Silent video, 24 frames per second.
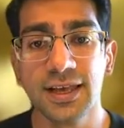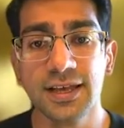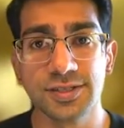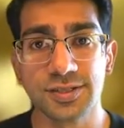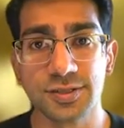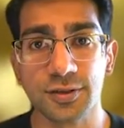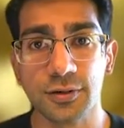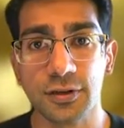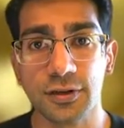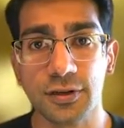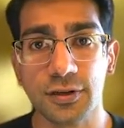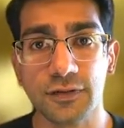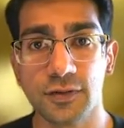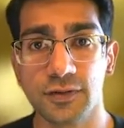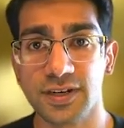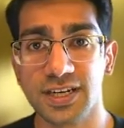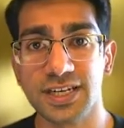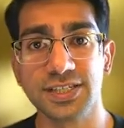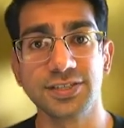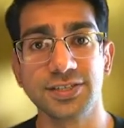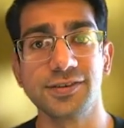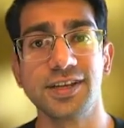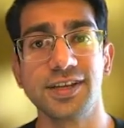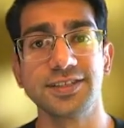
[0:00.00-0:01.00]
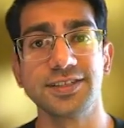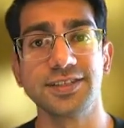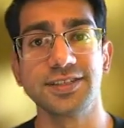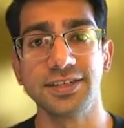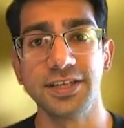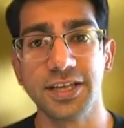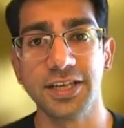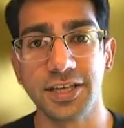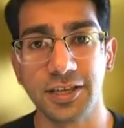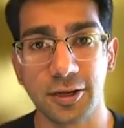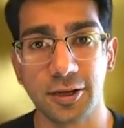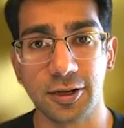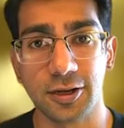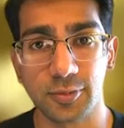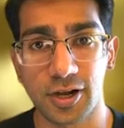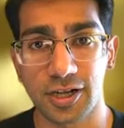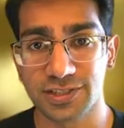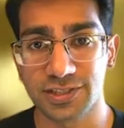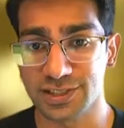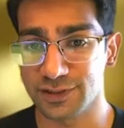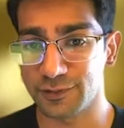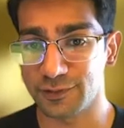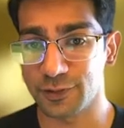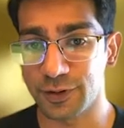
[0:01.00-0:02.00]
So if you're interested in taking a
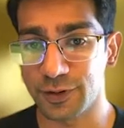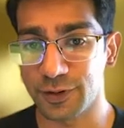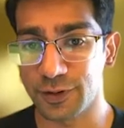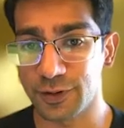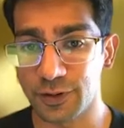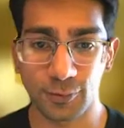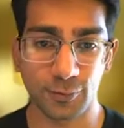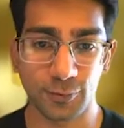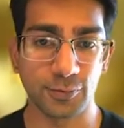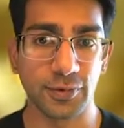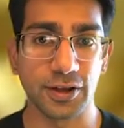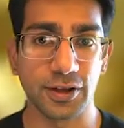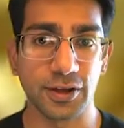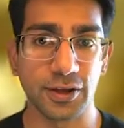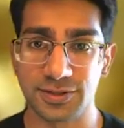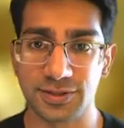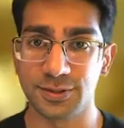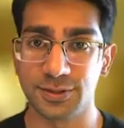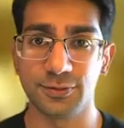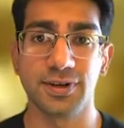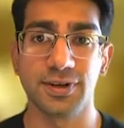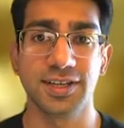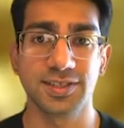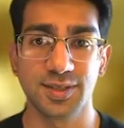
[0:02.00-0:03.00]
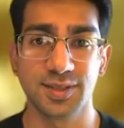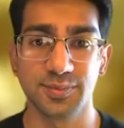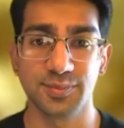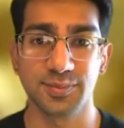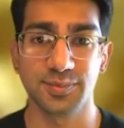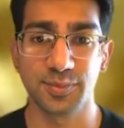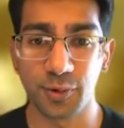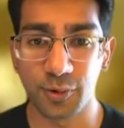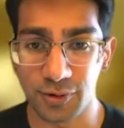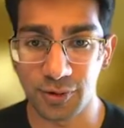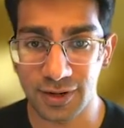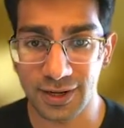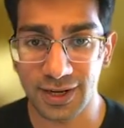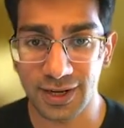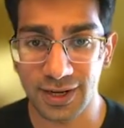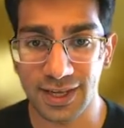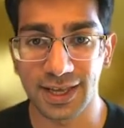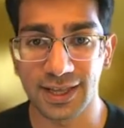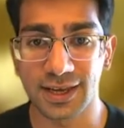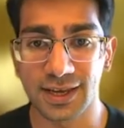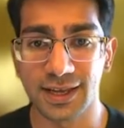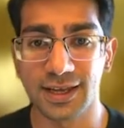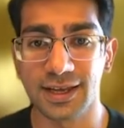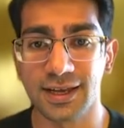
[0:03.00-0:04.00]
project further, there's direct support
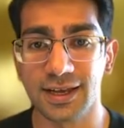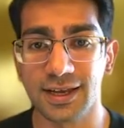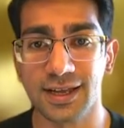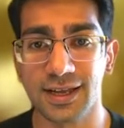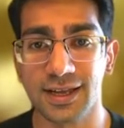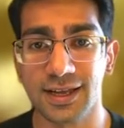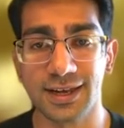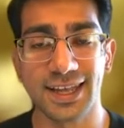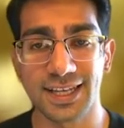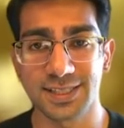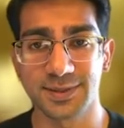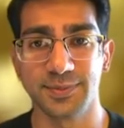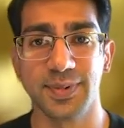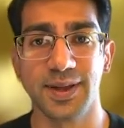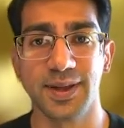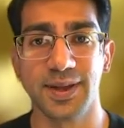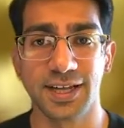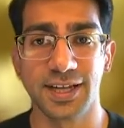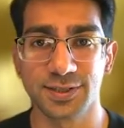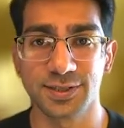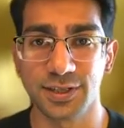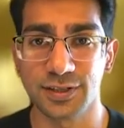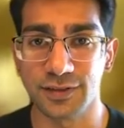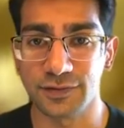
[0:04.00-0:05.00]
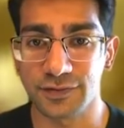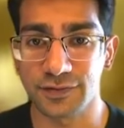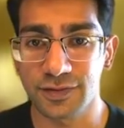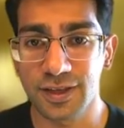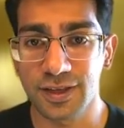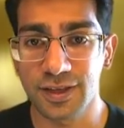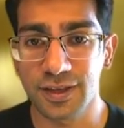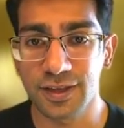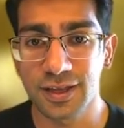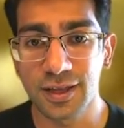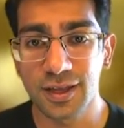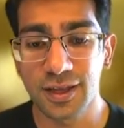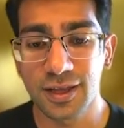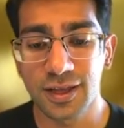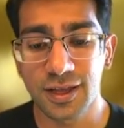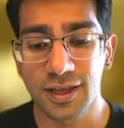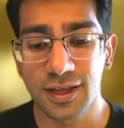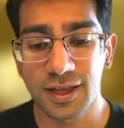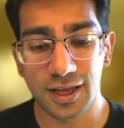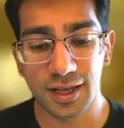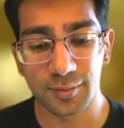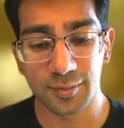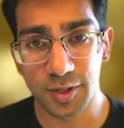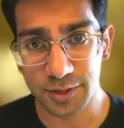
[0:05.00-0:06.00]
and a next batch of
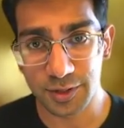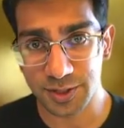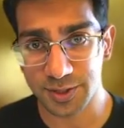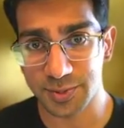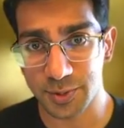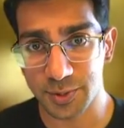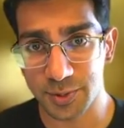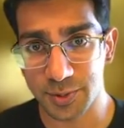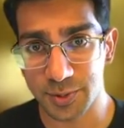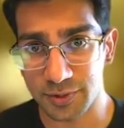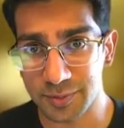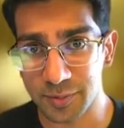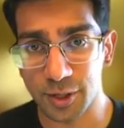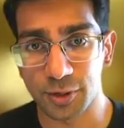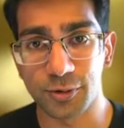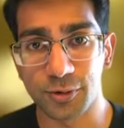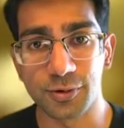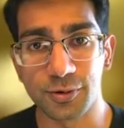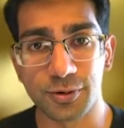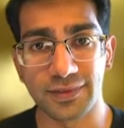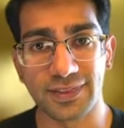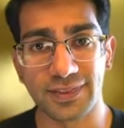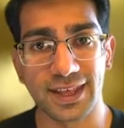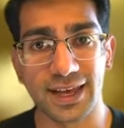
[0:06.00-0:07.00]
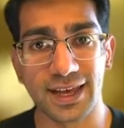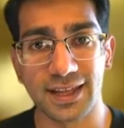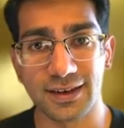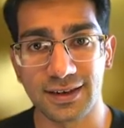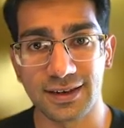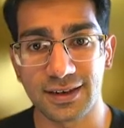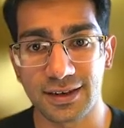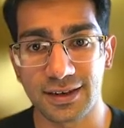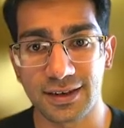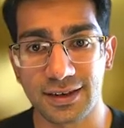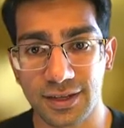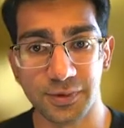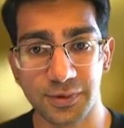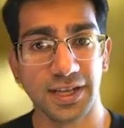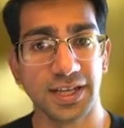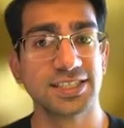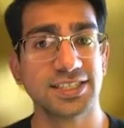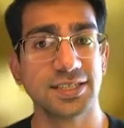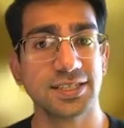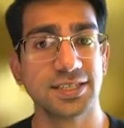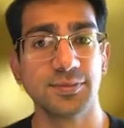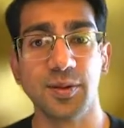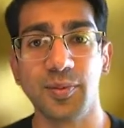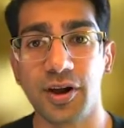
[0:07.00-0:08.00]
builders program cohort that you
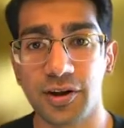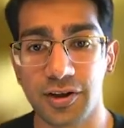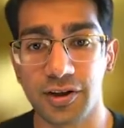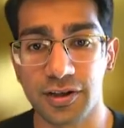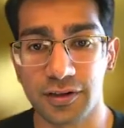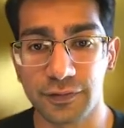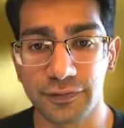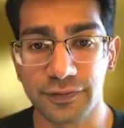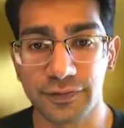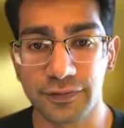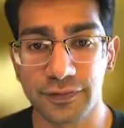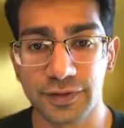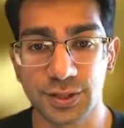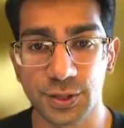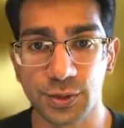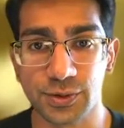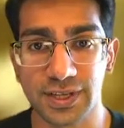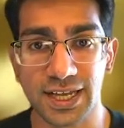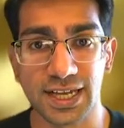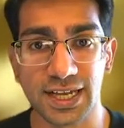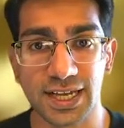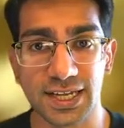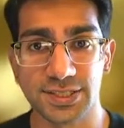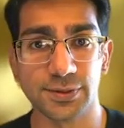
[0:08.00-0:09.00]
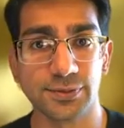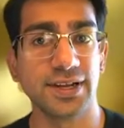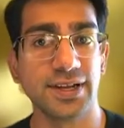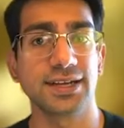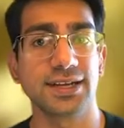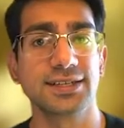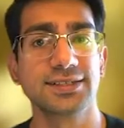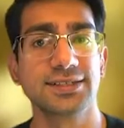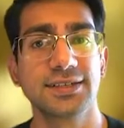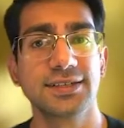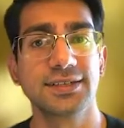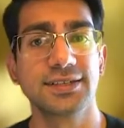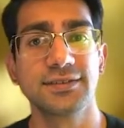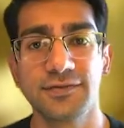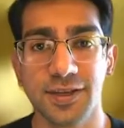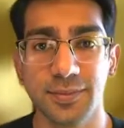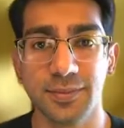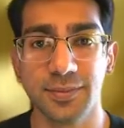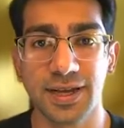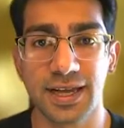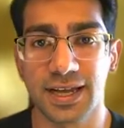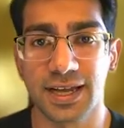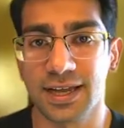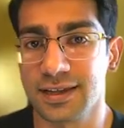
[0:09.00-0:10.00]
get to be part of to get direct
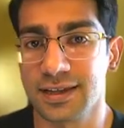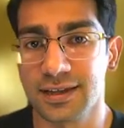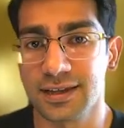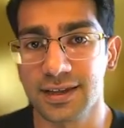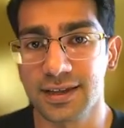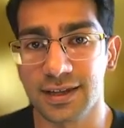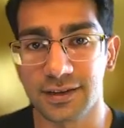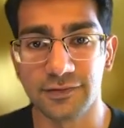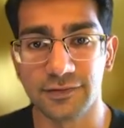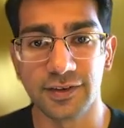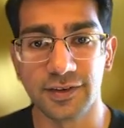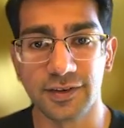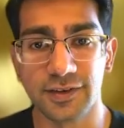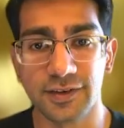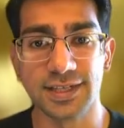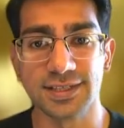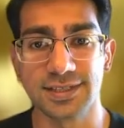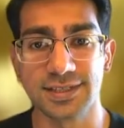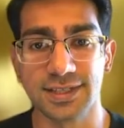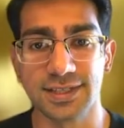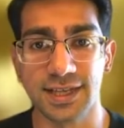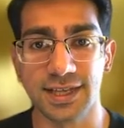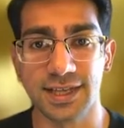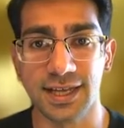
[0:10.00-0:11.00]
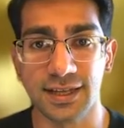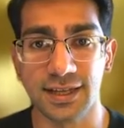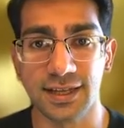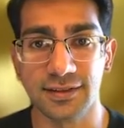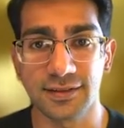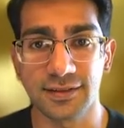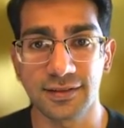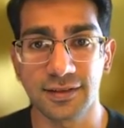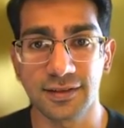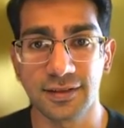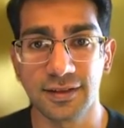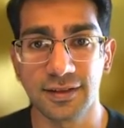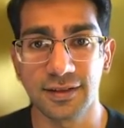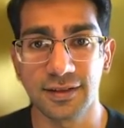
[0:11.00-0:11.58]
feedback, advice, and